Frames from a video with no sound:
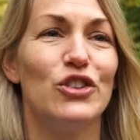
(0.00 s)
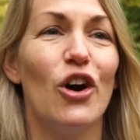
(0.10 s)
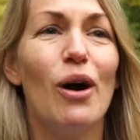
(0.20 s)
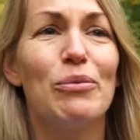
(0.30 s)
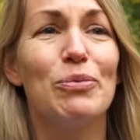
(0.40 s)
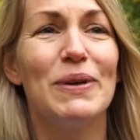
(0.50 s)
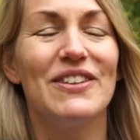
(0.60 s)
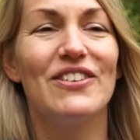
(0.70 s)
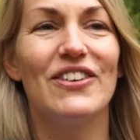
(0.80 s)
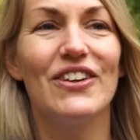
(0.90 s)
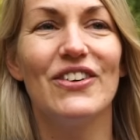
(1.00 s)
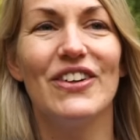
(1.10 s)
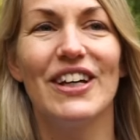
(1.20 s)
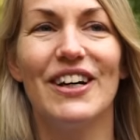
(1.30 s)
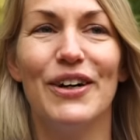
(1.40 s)
jobs, but
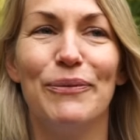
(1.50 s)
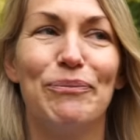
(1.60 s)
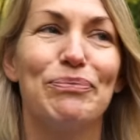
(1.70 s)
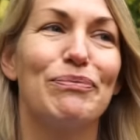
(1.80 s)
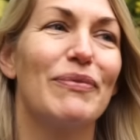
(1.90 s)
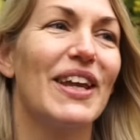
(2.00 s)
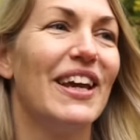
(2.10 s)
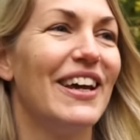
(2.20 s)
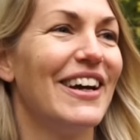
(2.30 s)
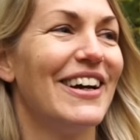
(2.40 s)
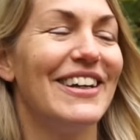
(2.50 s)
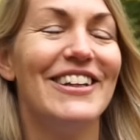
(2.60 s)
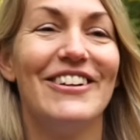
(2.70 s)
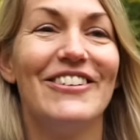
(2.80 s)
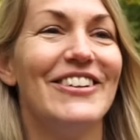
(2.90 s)
still, um,
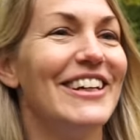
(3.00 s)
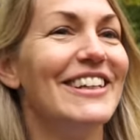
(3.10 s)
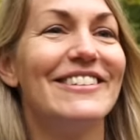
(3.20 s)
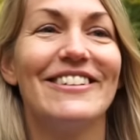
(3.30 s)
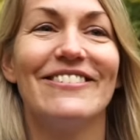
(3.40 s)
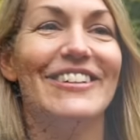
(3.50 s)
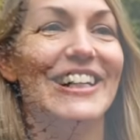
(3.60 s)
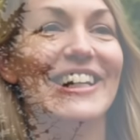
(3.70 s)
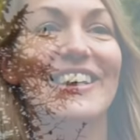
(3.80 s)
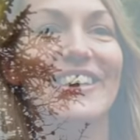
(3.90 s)
you know, it's a really